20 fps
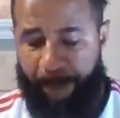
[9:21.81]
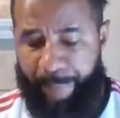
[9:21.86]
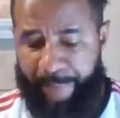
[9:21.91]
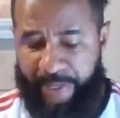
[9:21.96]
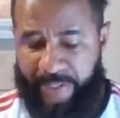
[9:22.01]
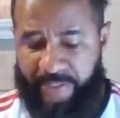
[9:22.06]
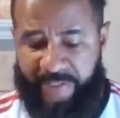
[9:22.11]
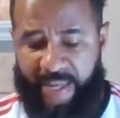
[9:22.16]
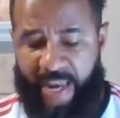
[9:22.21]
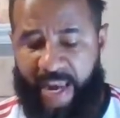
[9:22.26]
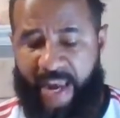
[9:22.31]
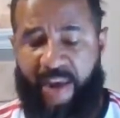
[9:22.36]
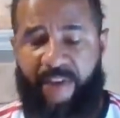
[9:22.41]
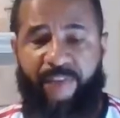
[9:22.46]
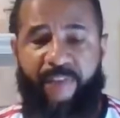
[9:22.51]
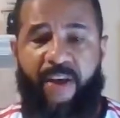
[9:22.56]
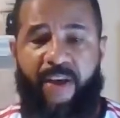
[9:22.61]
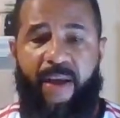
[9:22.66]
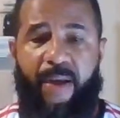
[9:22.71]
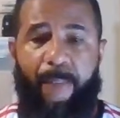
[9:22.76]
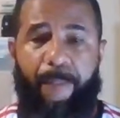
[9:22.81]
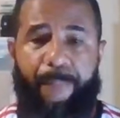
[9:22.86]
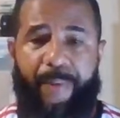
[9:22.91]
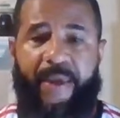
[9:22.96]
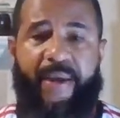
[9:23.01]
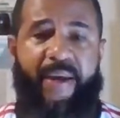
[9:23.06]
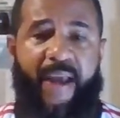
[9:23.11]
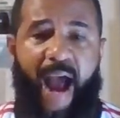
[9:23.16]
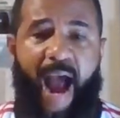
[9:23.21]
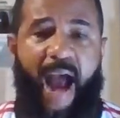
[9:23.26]
Be safe,
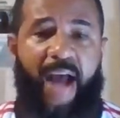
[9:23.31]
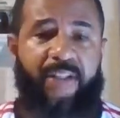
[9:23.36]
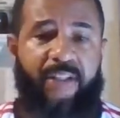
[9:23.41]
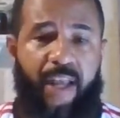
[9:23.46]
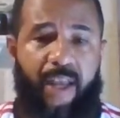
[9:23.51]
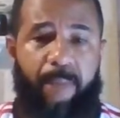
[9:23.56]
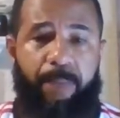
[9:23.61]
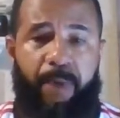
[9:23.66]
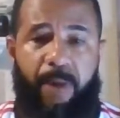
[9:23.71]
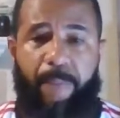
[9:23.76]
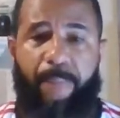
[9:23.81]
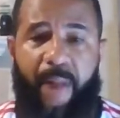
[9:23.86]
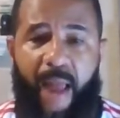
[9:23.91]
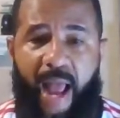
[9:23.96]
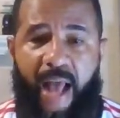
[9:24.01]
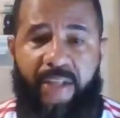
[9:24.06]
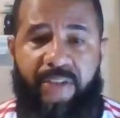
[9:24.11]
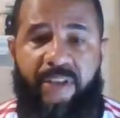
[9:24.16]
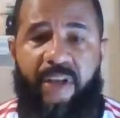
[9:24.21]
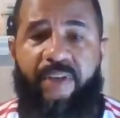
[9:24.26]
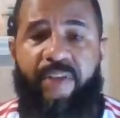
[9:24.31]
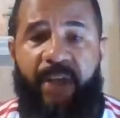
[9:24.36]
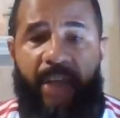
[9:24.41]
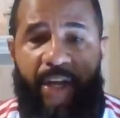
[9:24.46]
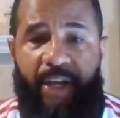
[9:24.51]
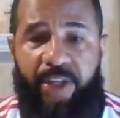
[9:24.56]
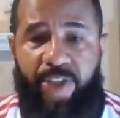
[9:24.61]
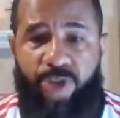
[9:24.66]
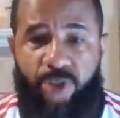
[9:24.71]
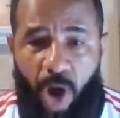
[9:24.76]
be kind, and be blessed.
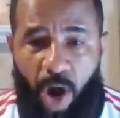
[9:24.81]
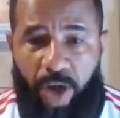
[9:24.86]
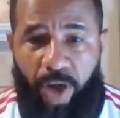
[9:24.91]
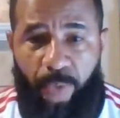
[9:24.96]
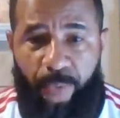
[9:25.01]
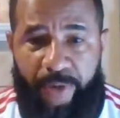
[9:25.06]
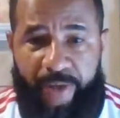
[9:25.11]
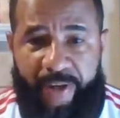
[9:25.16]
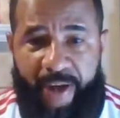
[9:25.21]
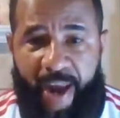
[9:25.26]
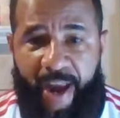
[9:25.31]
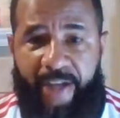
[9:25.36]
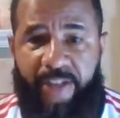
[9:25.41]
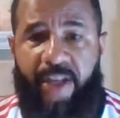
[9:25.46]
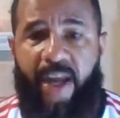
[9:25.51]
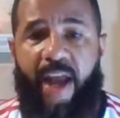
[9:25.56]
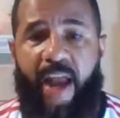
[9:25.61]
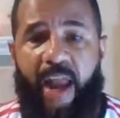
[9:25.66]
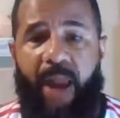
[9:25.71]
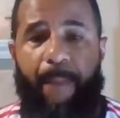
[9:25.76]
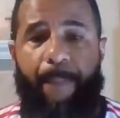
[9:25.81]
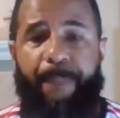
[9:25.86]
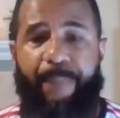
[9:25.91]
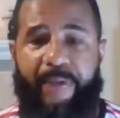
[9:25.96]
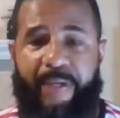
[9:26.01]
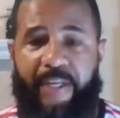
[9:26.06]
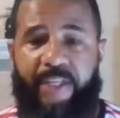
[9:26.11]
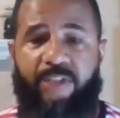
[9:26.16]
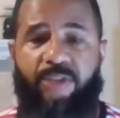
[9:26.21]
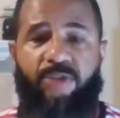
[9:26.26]
Enjoy your weekend, and
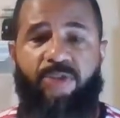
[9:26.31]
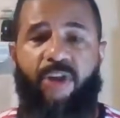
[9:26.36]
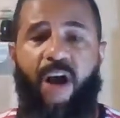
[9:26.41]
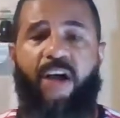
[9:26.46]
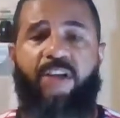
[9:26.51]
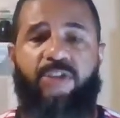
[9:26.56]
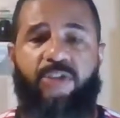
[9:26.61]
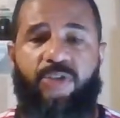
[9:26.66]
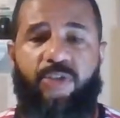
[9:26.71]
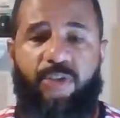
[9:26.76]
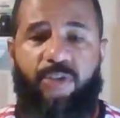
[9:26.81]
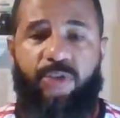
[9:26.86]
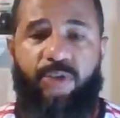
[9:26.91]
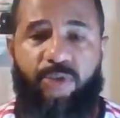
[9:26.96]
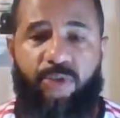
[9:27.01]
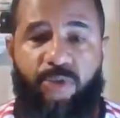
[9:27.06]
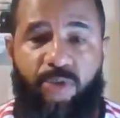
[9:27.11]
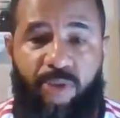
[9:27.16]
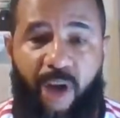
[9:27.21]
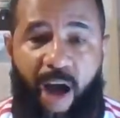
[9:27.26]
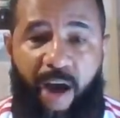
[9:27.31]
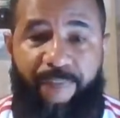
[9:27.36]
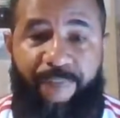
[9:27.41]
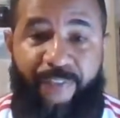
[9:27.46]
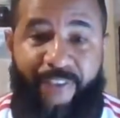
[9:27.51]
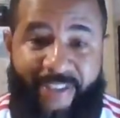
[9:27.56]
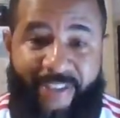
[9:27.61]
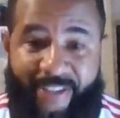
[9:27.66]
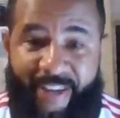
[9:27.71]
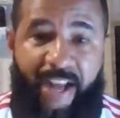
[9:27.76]
please do
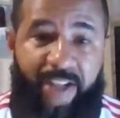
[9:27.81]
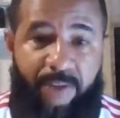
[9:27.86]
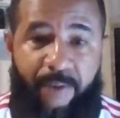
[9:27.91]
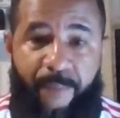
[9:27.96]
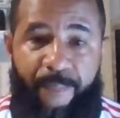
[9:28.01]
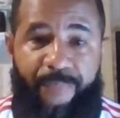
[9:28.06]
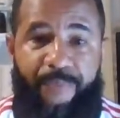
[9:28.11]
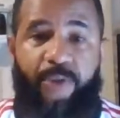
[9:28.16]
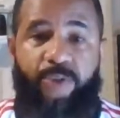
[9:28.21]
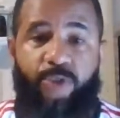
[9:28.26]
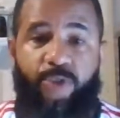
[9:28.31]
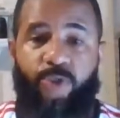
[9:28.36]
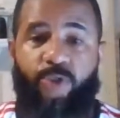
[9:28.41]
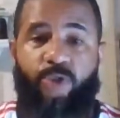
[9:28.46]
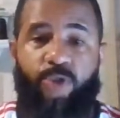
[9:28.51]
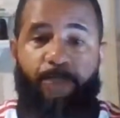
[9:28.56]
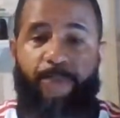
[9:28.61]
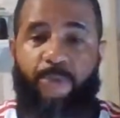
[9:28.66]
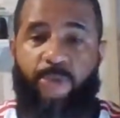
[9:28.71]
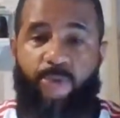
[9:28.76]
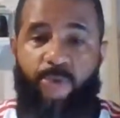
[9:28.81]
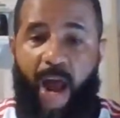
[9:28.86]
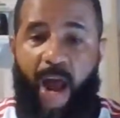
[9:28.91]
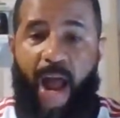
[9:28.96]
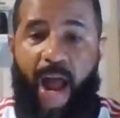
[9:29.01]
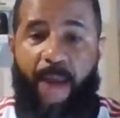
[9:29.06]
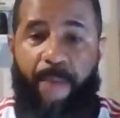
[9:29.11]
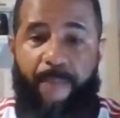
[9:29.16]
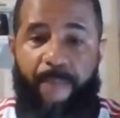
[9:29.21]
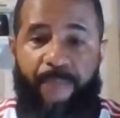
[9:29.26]
not forget to
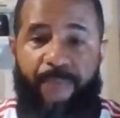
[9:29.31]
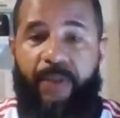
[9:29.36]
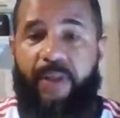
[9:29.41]
subscribe.